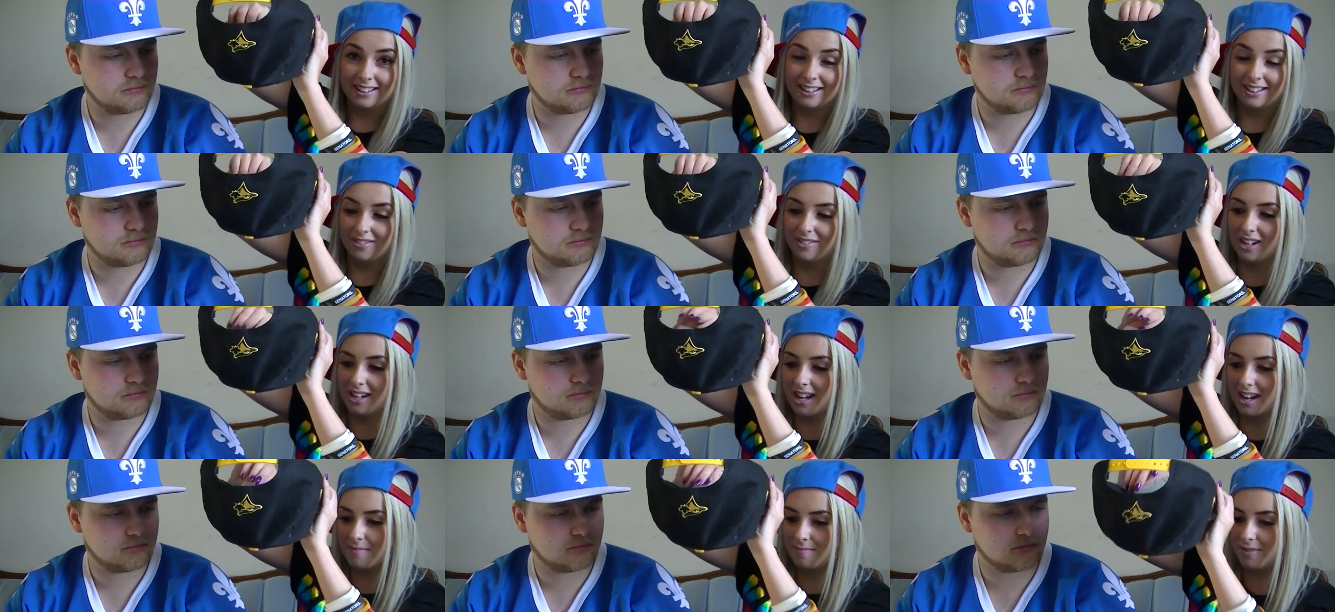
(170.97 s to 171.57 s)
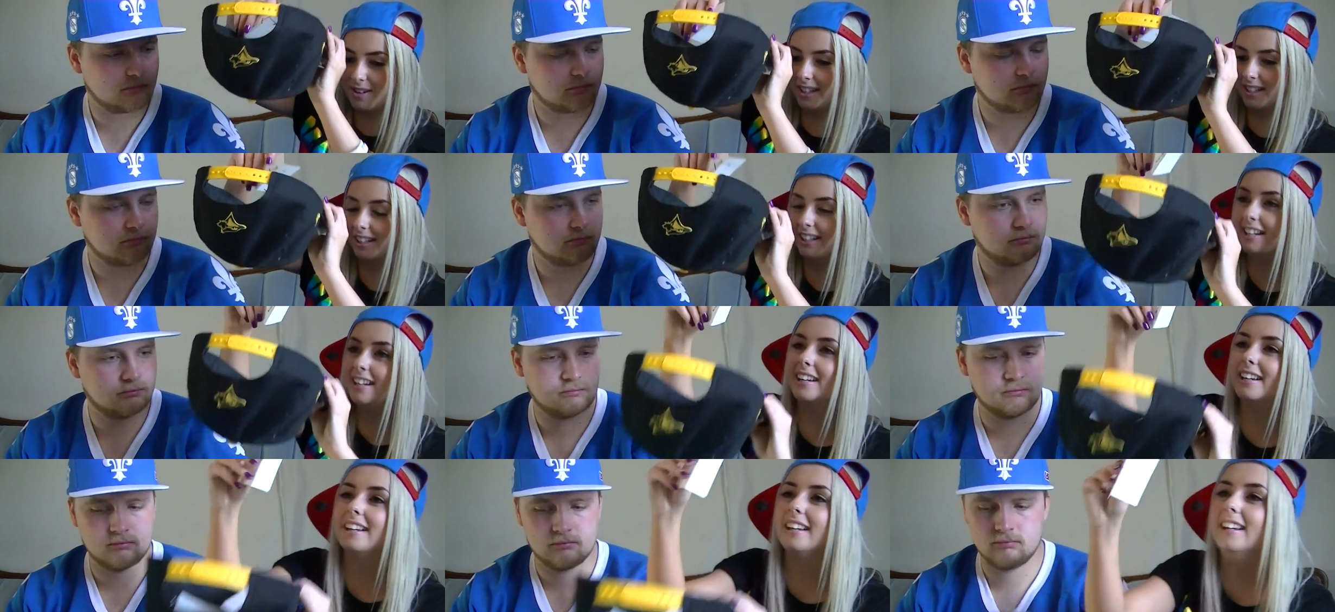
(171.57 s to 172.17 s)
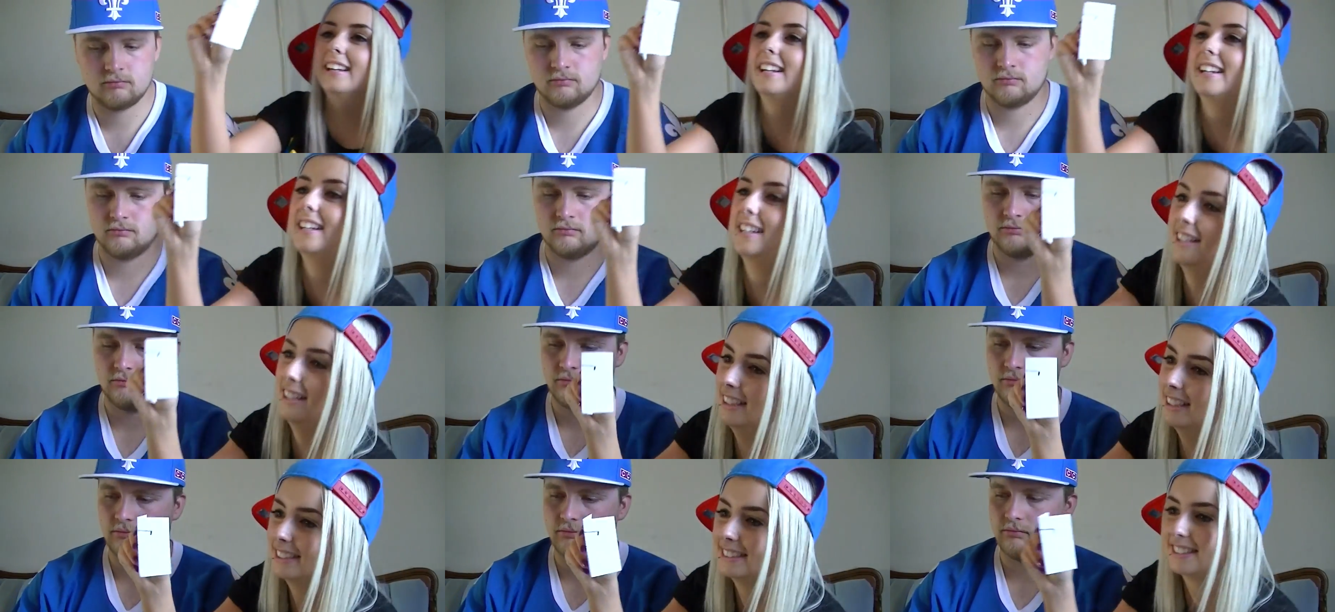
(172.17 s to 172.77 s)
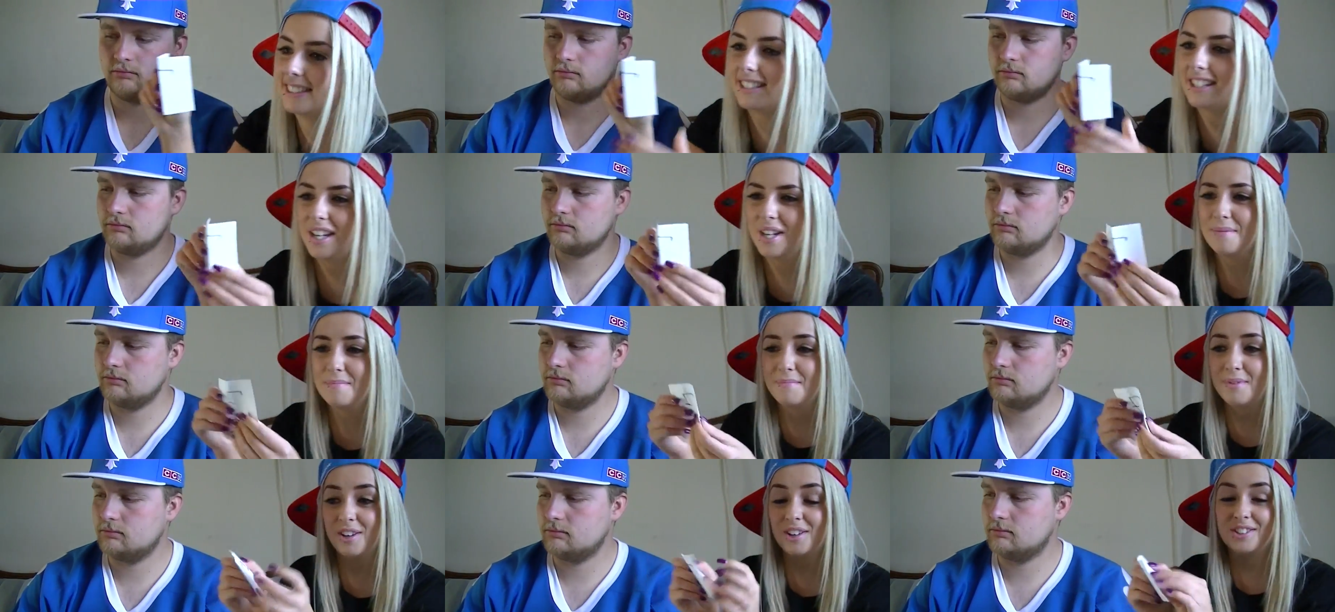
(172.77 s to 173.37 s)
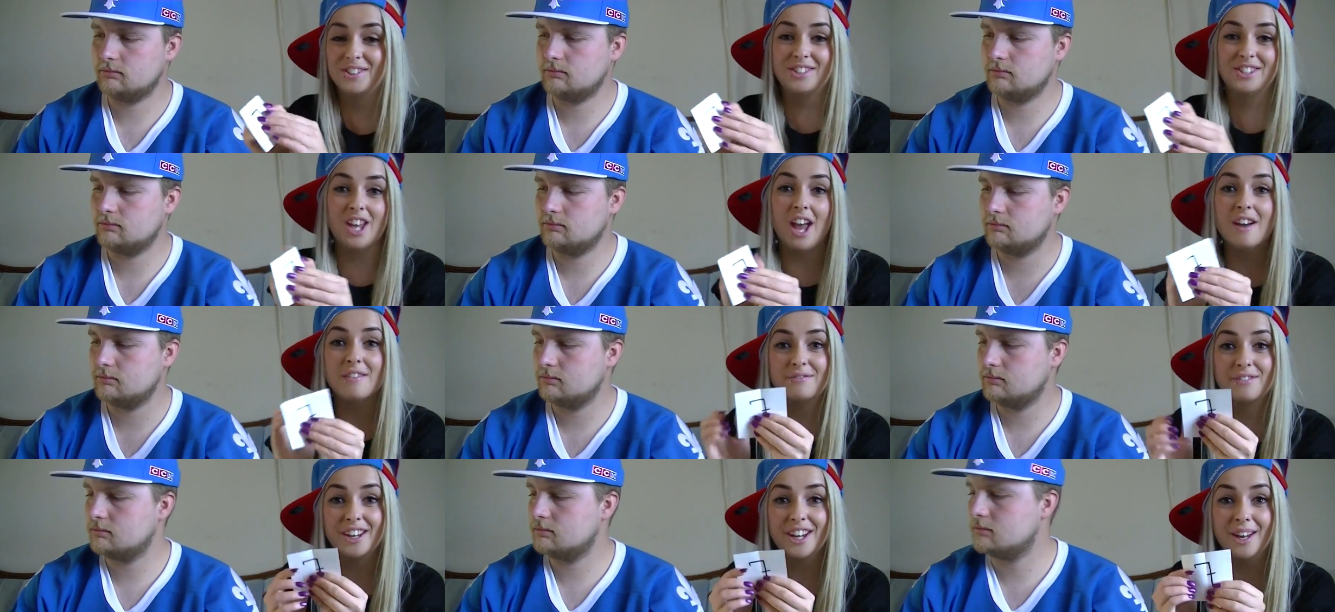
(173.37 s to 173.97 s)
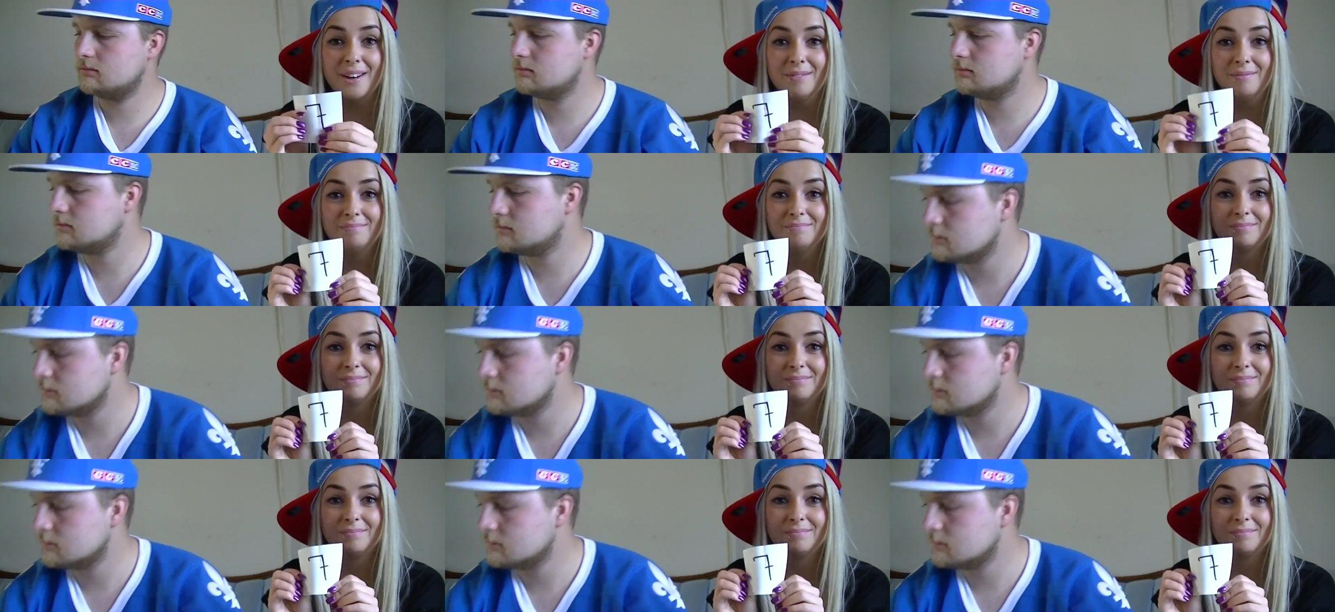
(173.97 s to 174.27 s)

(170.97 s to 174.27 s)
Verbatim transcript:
Speaker 1: the one I'm picking is number seven,